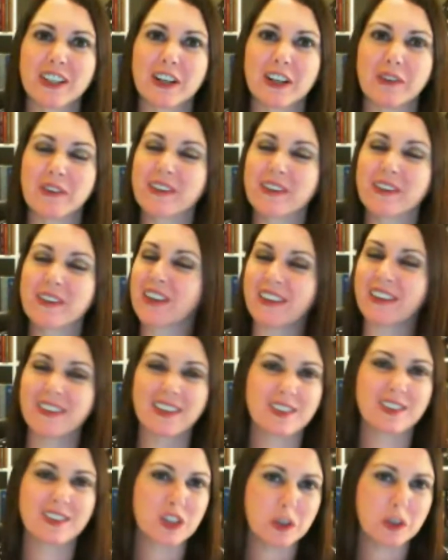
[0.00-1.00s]
we've got
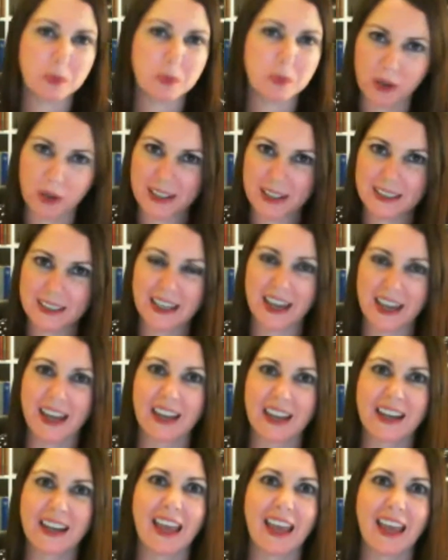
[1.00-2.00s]
these 2 boys
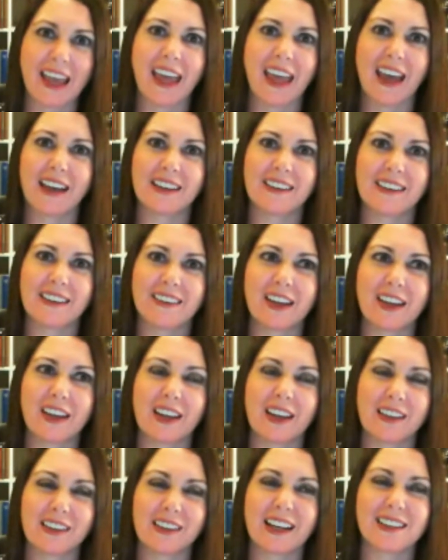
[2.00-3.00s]
again, and
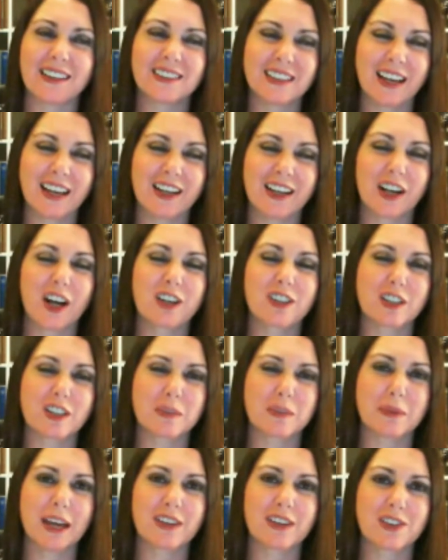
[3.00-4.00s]
they, like I said, are just
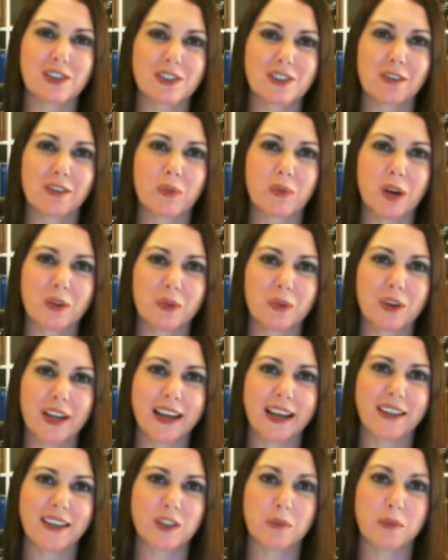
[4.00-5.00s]
masters of the one-word
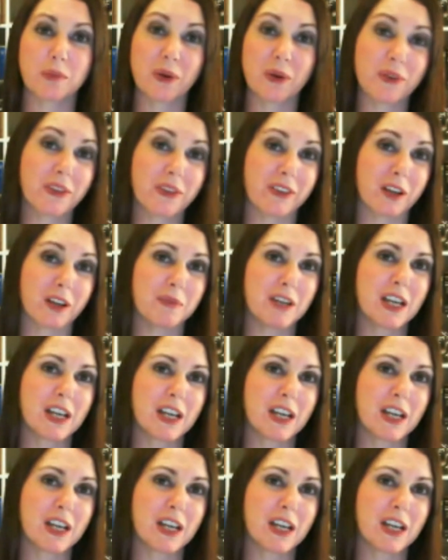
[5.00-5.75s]
answer, both of them.